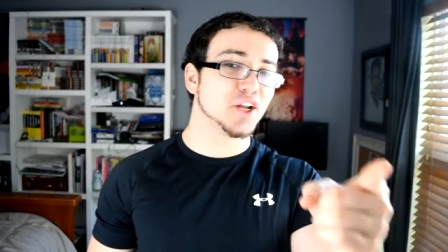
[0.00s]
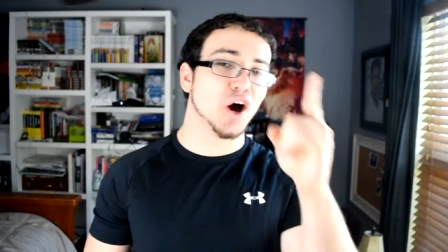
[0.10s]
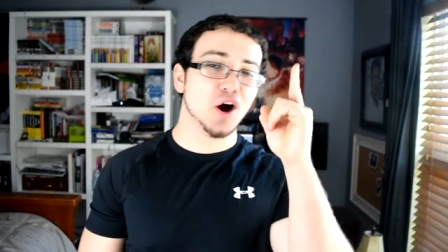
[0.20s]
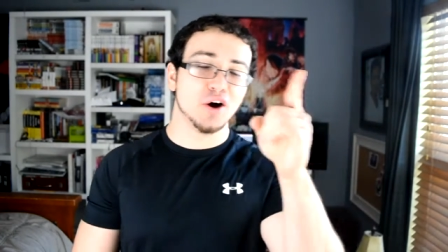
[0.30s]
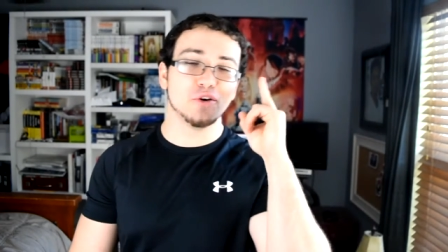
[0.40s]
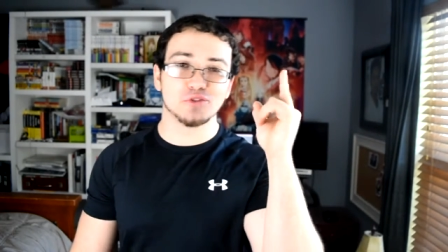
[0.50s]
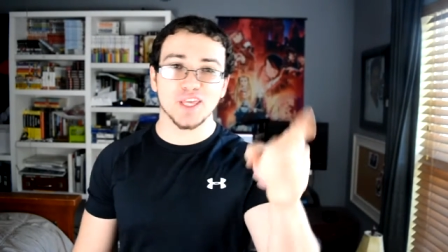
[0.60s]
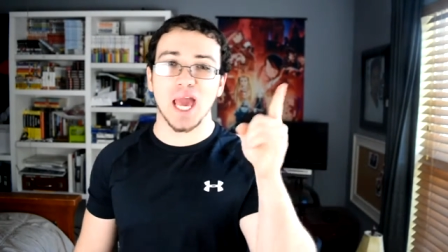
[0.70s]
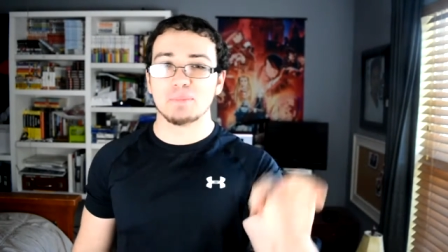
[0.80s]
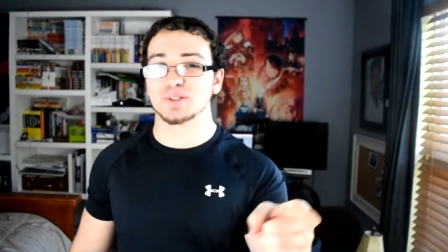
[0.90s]
of
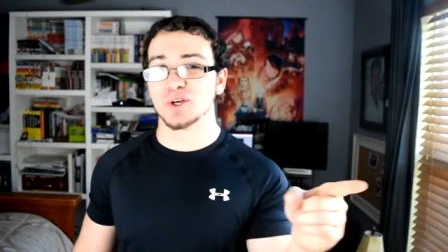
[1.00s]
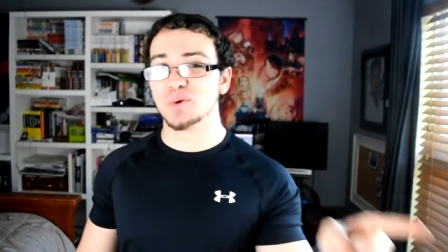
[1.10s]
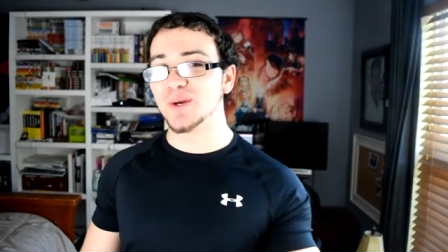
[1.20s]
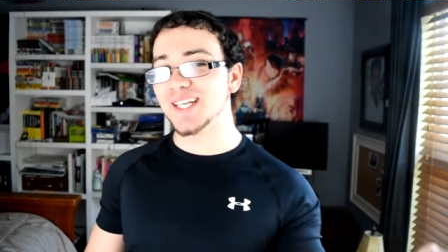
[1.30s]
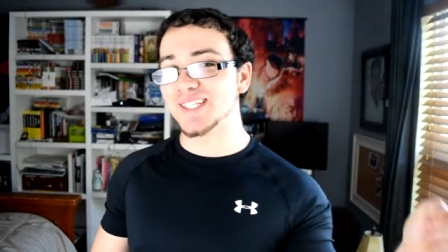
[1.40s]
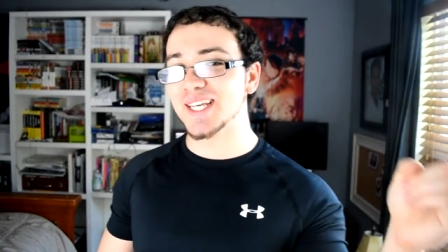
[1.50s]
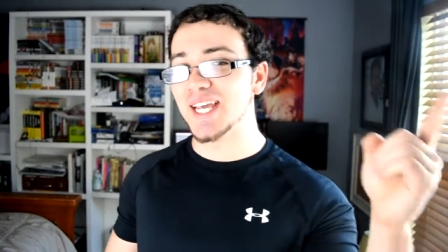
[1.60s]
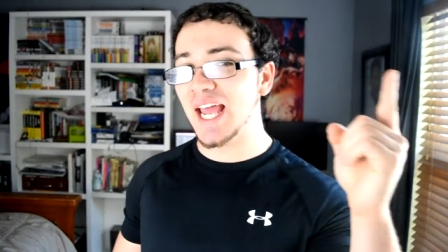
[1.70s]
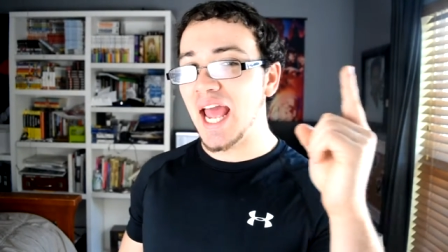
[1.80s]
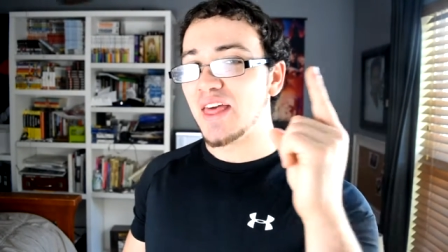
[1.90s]
the episode, we
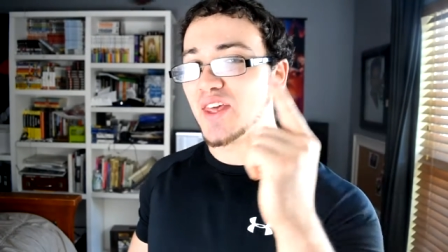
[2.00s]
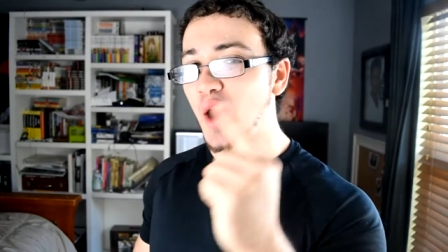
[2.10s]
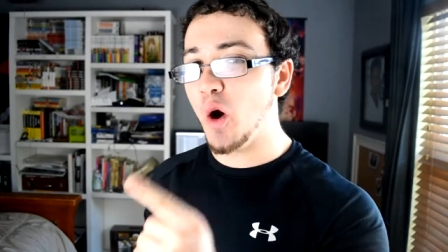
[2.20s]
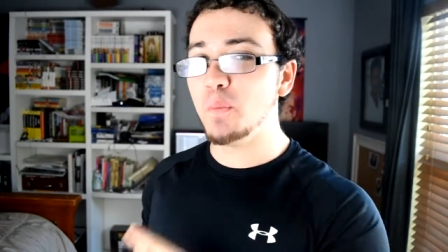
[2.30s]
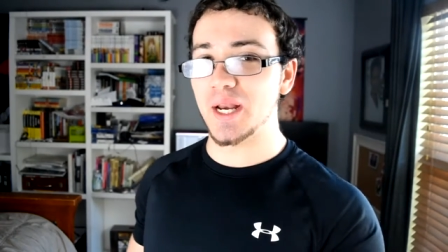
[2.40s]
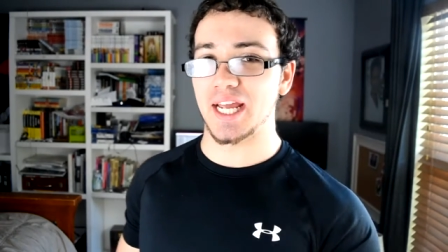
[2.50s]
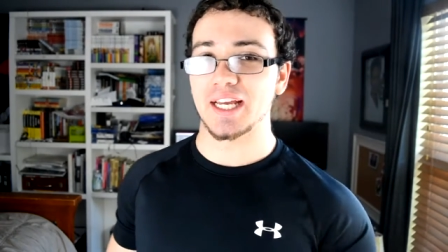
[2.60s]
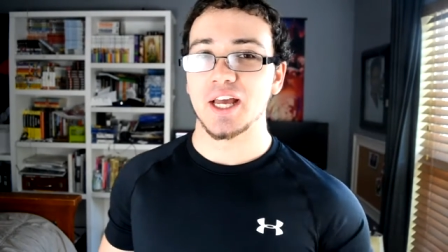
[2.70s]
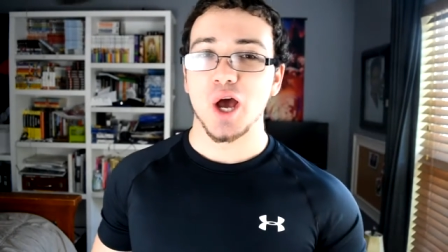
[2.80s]
see the opening